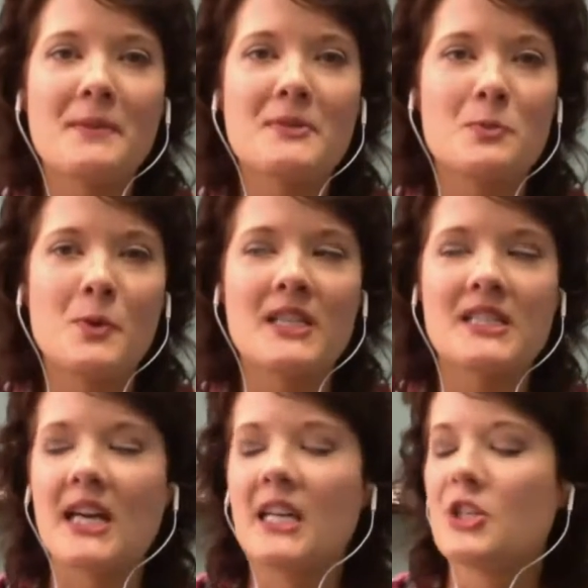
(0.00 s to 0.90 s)
I'm super
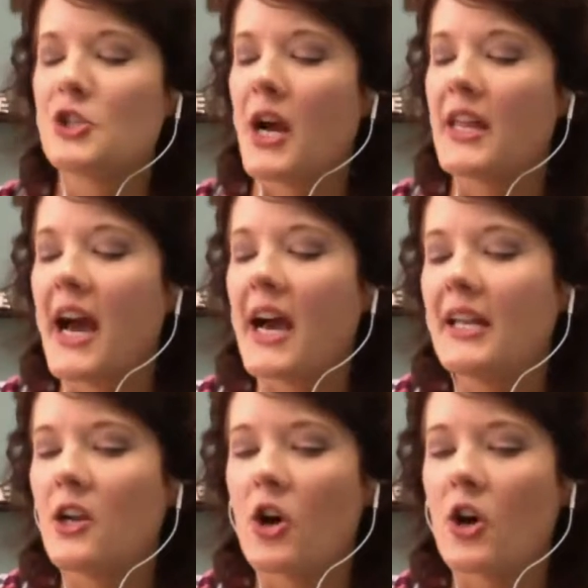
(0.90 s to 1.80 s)
excited to try that
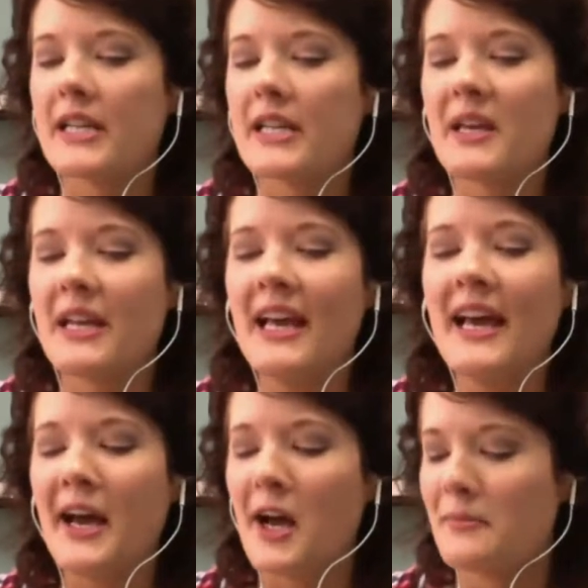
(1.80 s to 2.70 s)
in August. But
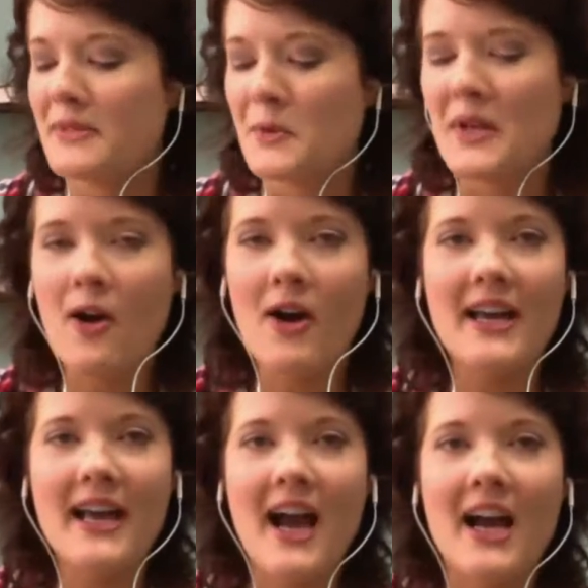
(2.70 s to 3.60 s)
so now
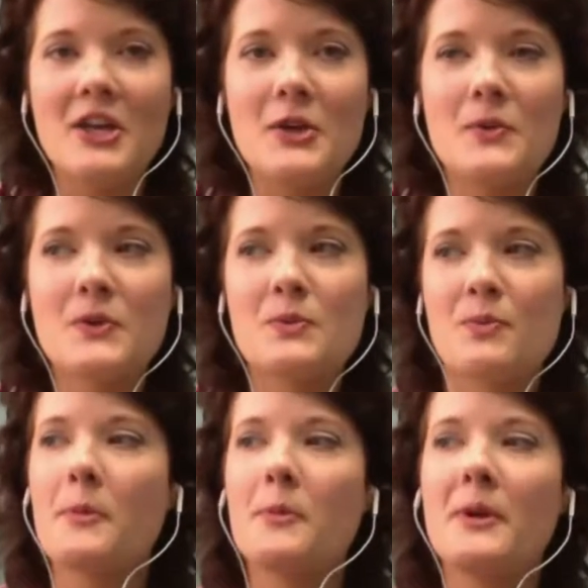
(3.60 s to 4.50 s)
I use
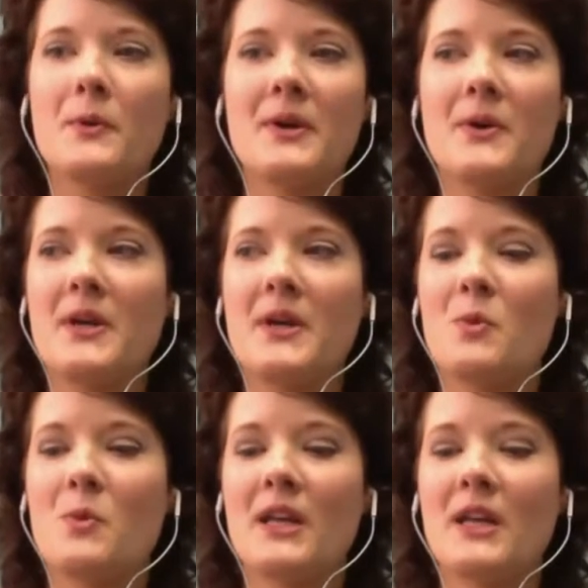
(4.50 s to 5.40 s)
peppermint oil in the
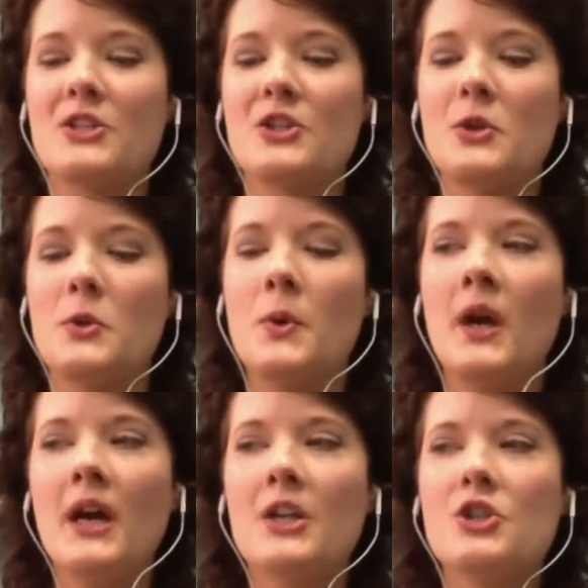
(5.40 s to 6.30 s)
morning to
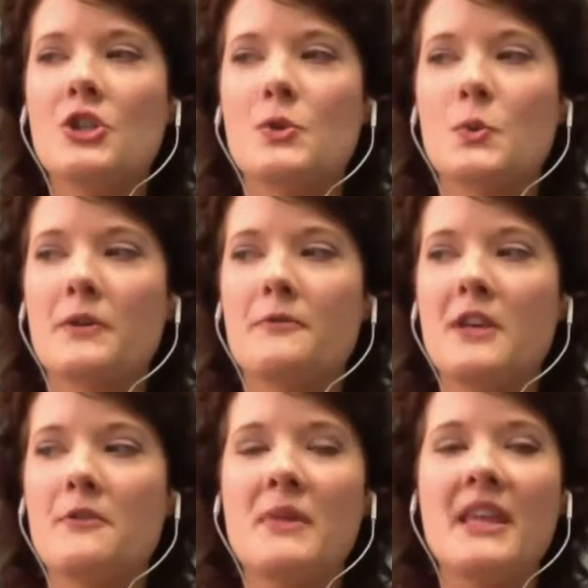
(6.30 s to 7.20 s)
just sort of
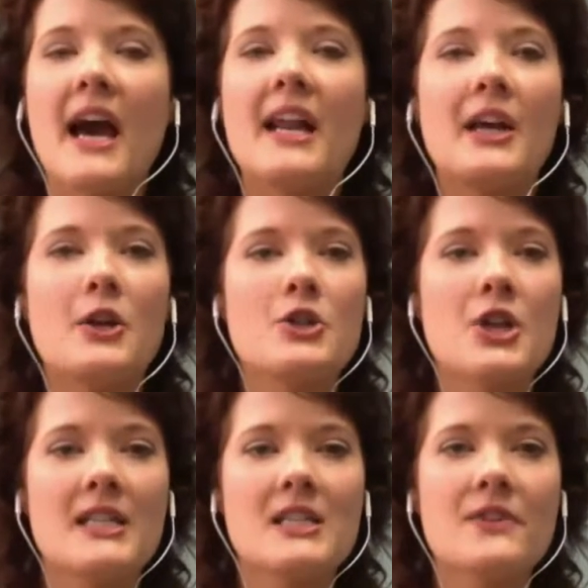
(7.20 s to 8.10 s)
give me that
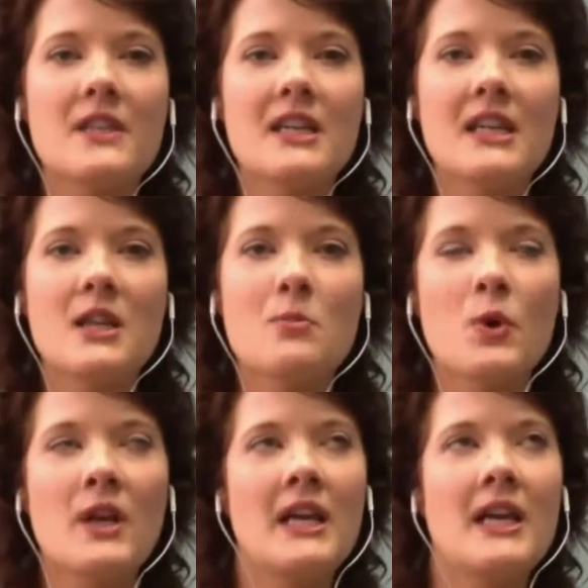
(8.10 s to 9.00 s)
energized feeling in the
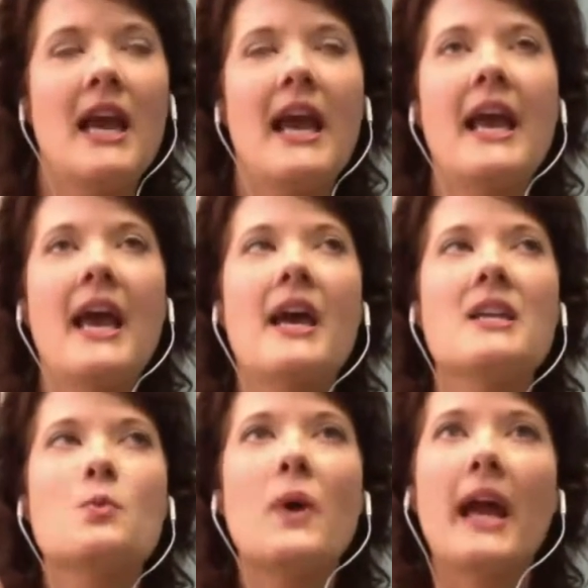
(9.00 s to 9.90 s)
morning
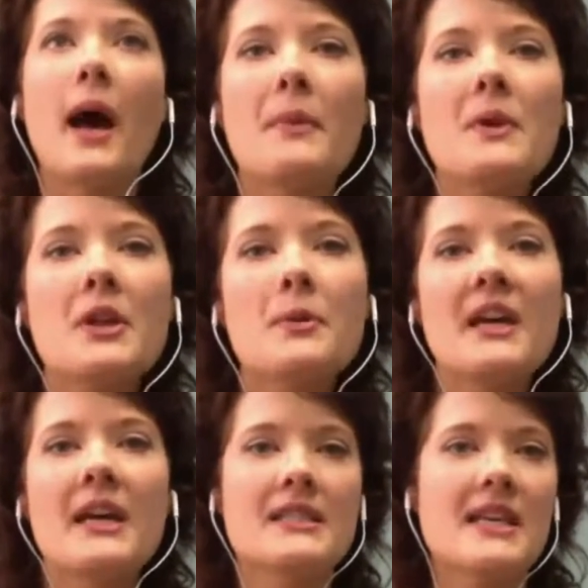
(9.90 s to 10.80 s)
and wake up a little
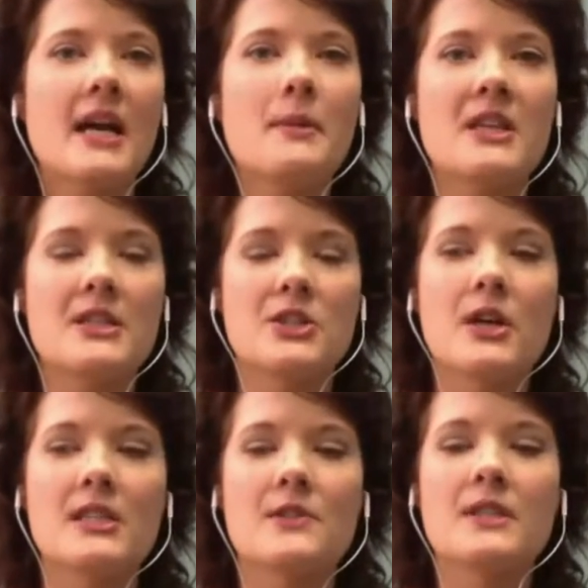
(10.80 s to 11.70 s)
bit, because that can be a
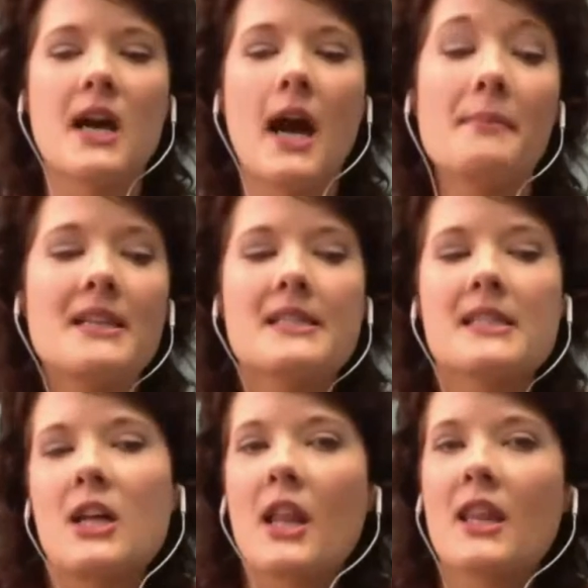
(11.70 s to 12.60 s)
stressful time, but it's a
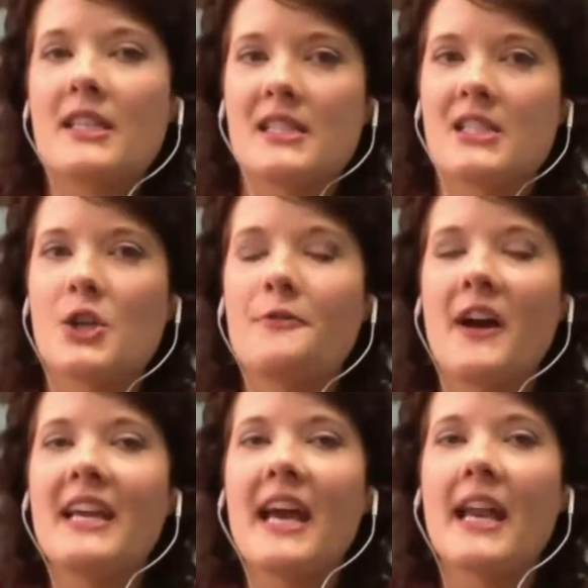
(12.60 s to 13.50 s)
lot less so if
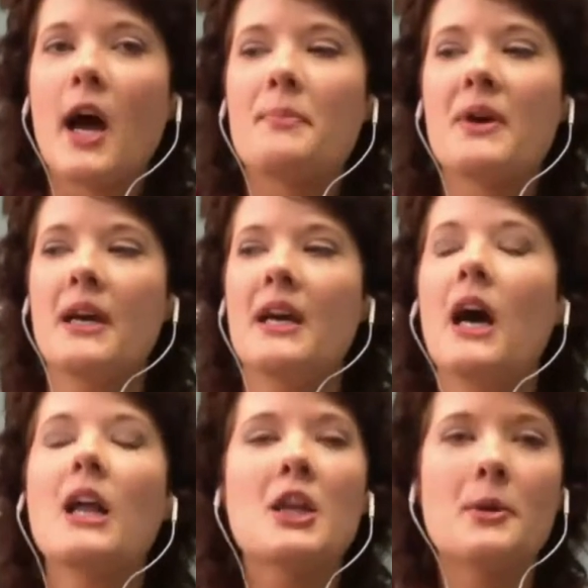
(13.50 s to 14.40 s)
I get up
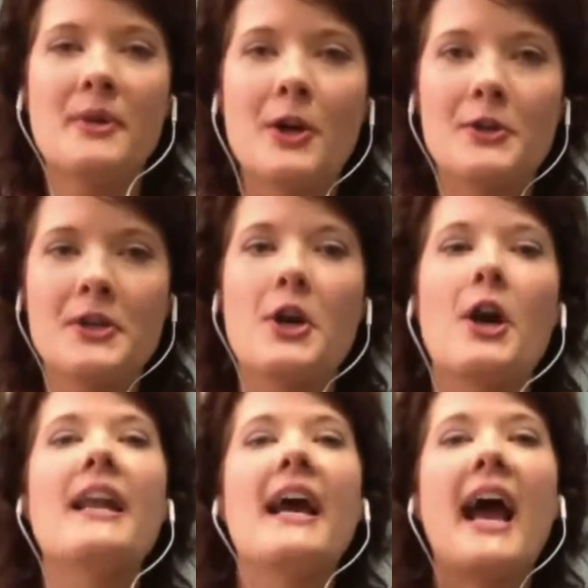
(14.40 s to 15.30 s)
a little bit earlier
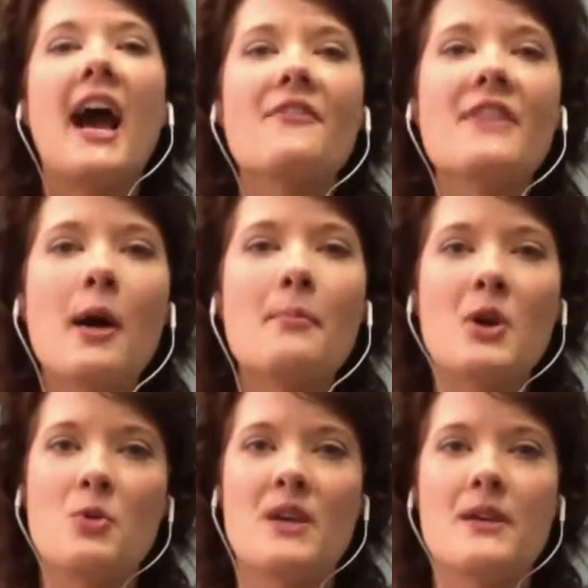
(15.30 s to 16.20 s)
and I have that
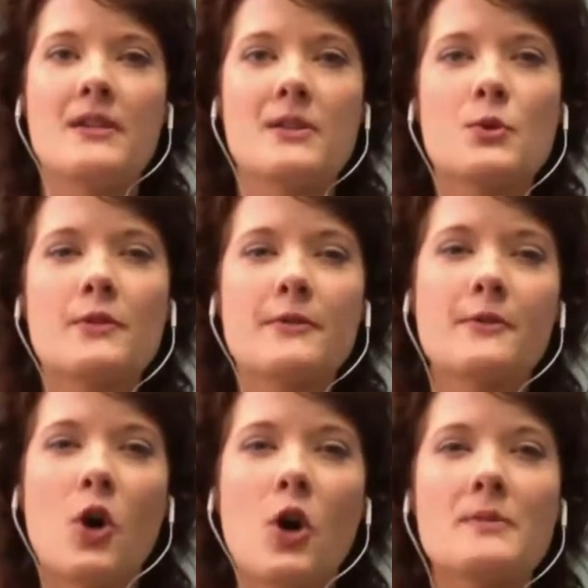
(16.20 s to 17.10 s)
moment sort of
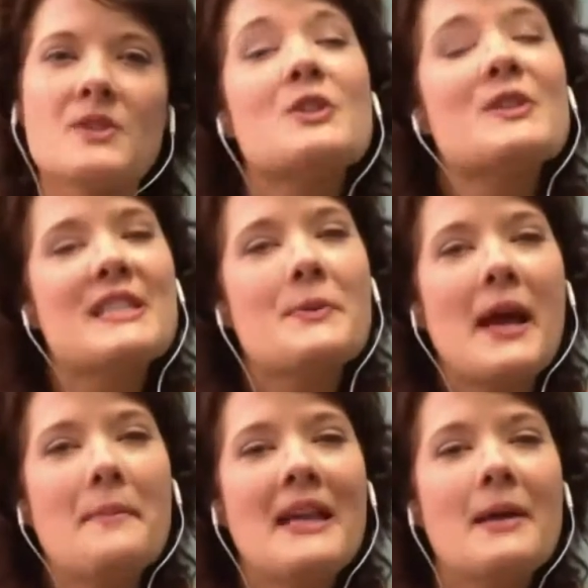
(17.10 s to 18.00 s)
calm. So you see what
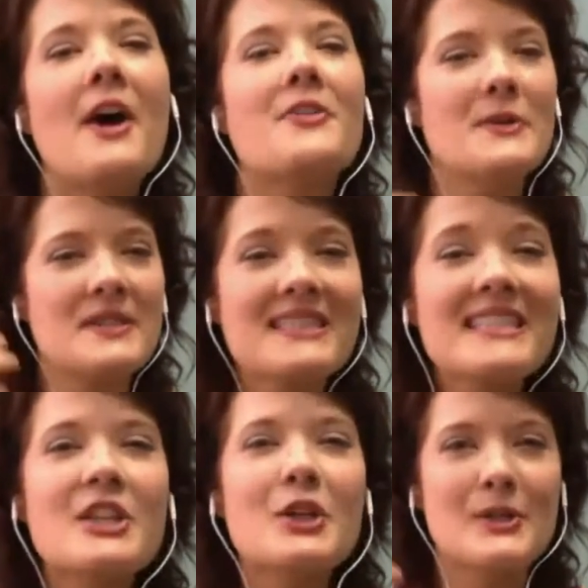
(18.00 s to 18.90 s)
I mean about those
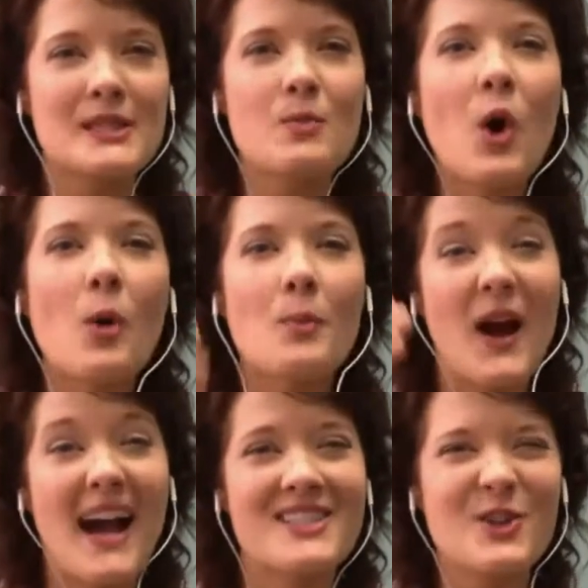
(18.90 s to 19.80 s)
little small
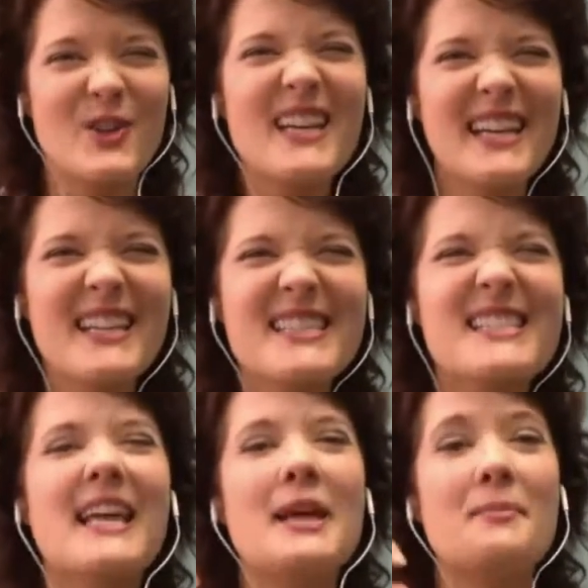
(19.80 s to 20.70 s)
practical things
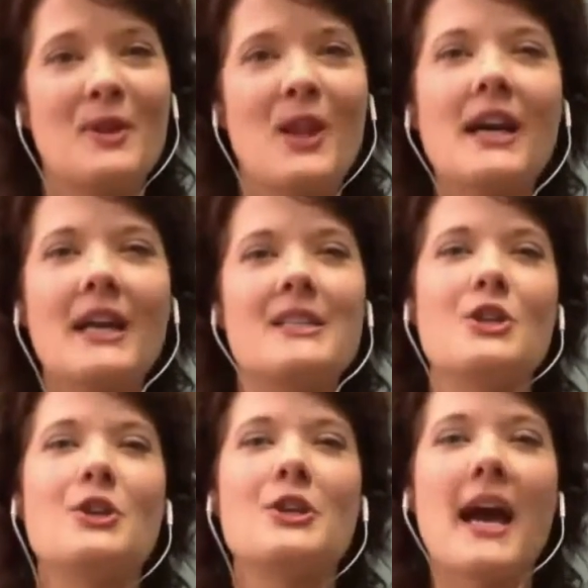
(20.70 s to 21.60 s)
to like plug
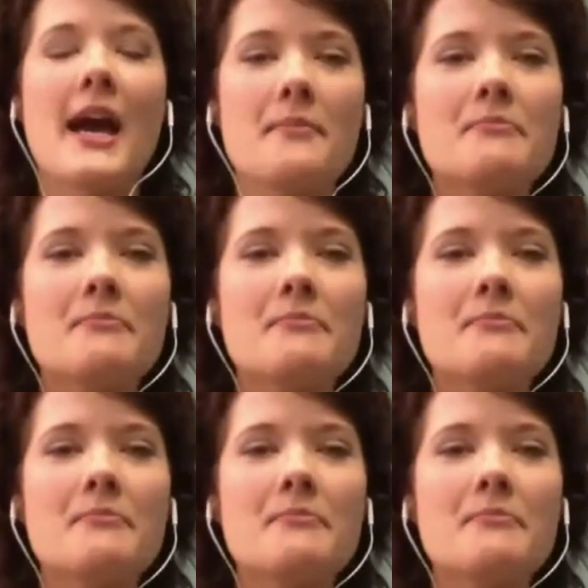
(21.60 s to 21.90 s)
into your day.